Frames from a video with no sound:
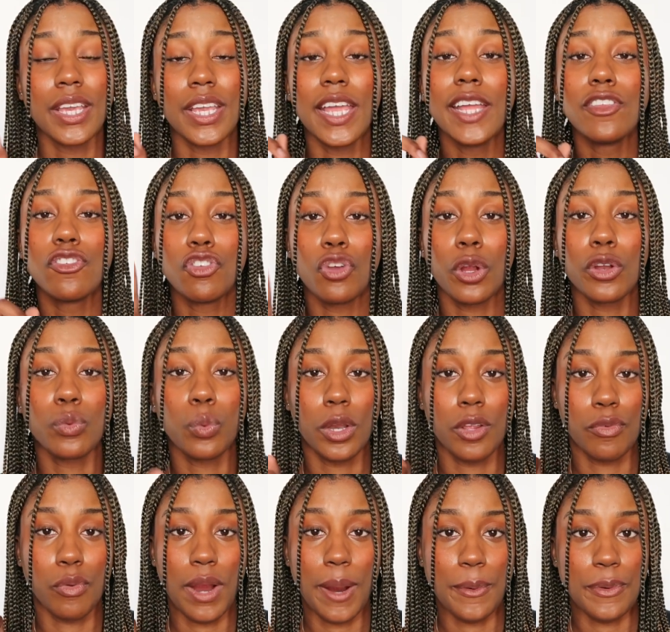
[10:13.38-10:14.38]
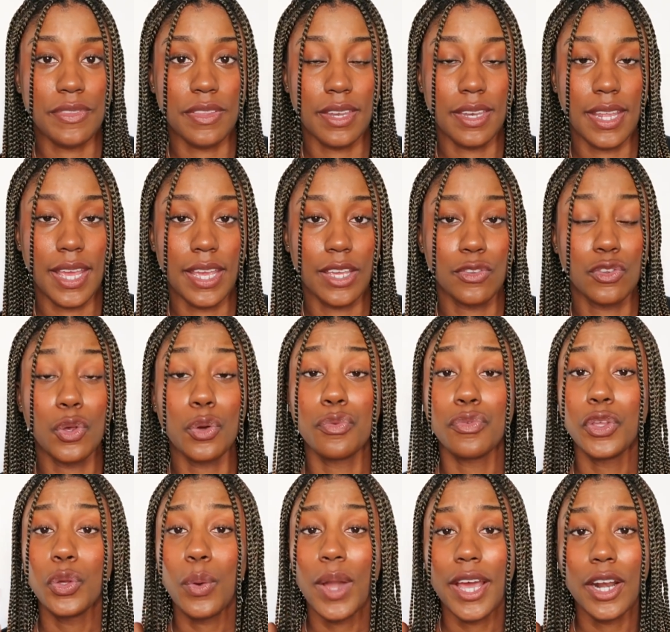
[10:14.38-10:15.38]
It's your 24 hours in the day. So
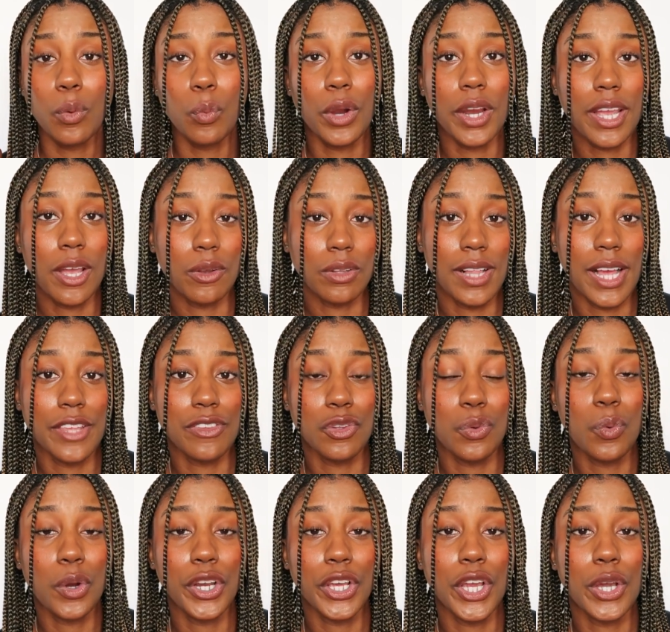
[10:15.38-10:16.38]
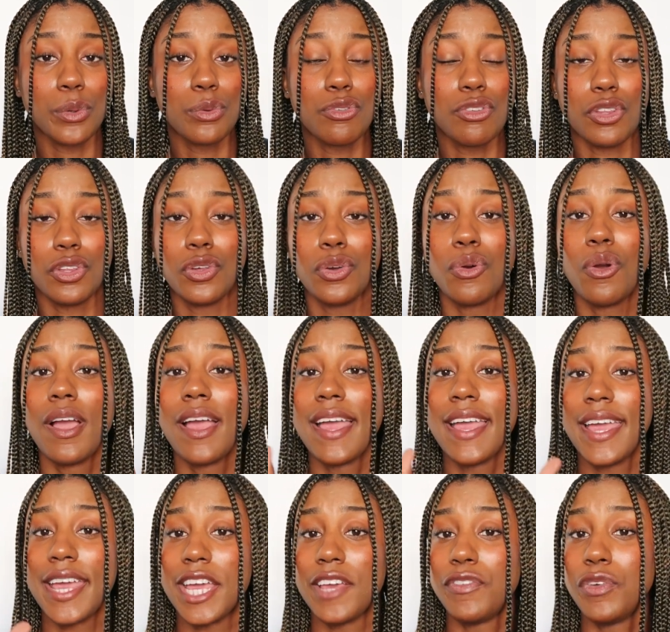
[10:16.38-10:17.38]
if you had a workout class you want to go to,
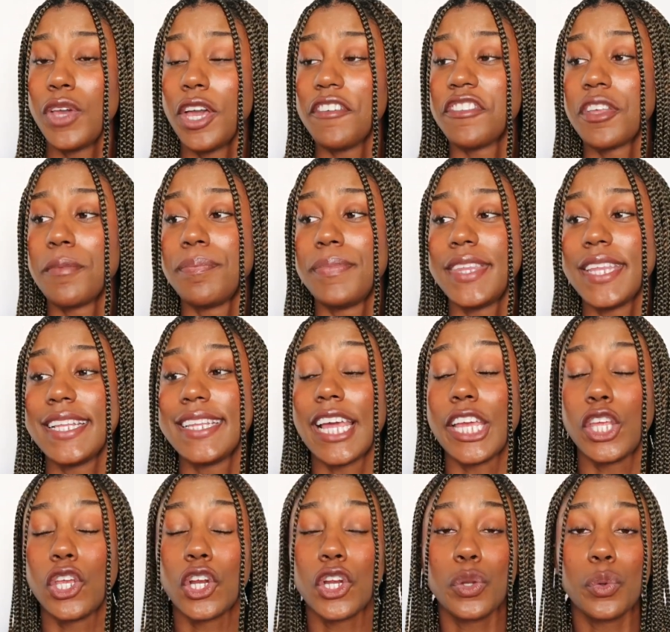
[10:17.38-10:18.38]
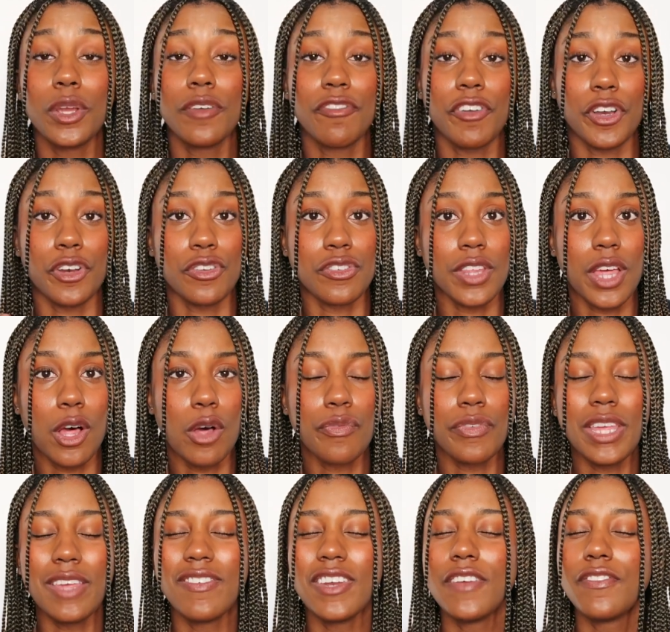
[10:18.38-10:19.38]
if you have something that you're doing for
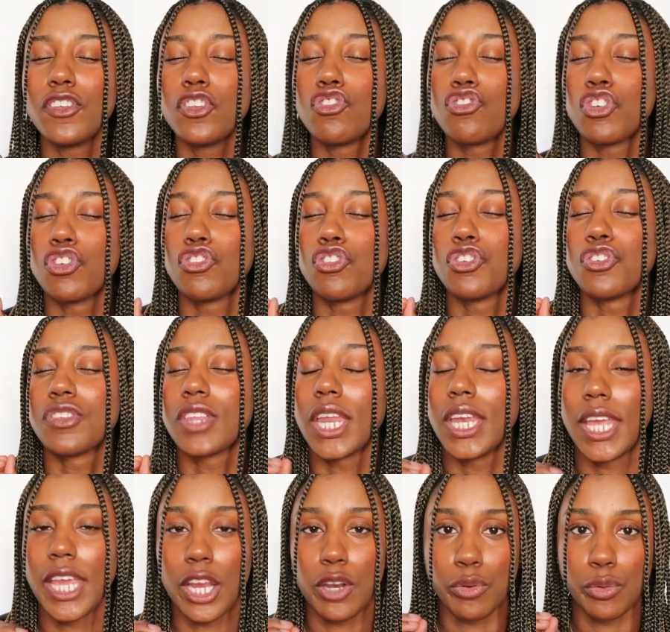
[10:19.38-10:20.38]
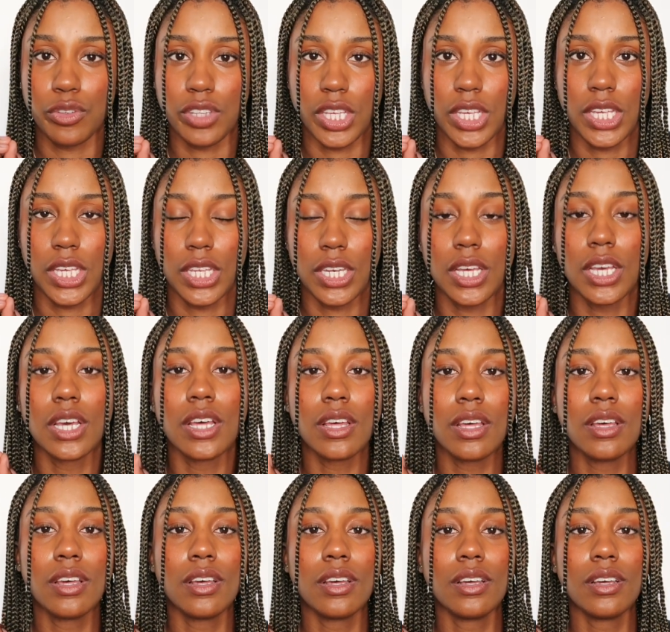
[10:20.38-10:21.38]
yourself, even if it's just your skincare routine,
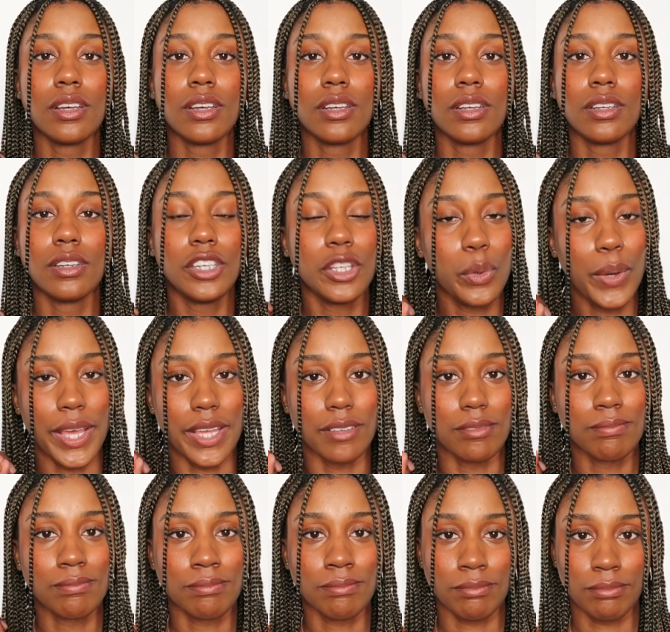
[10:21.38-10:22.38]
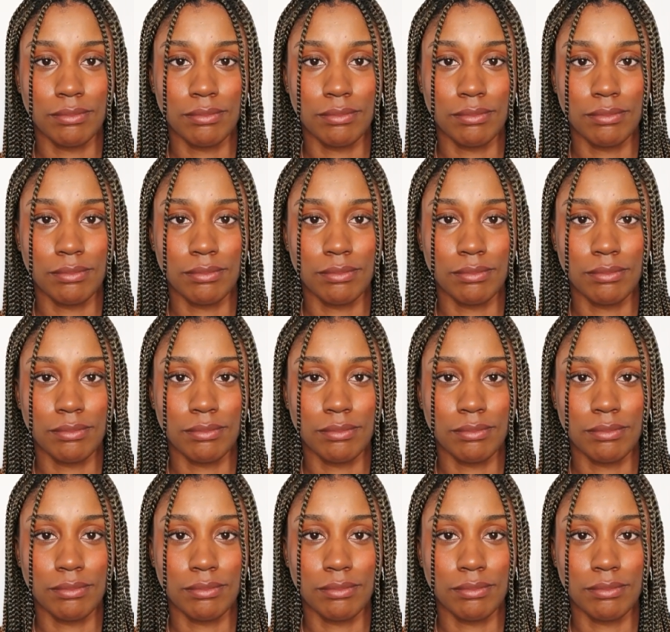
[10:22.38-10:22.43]
do it.